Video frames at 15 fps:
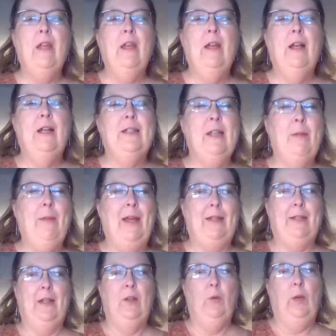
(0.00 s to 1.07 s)
Because I'm
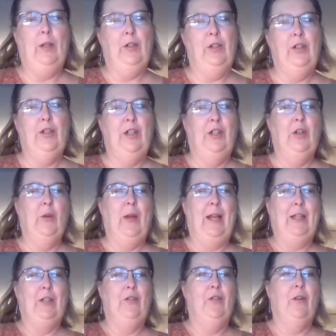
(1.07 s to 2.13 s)
asking questions and you're
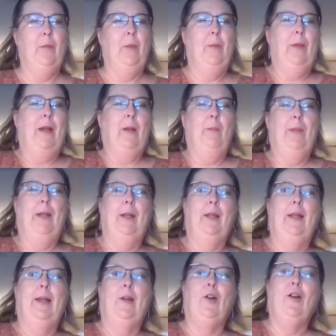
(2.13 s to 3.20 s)
answering them about a minute
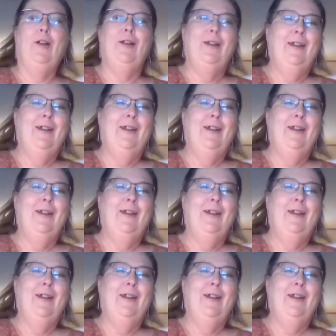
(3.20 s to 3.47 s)
later.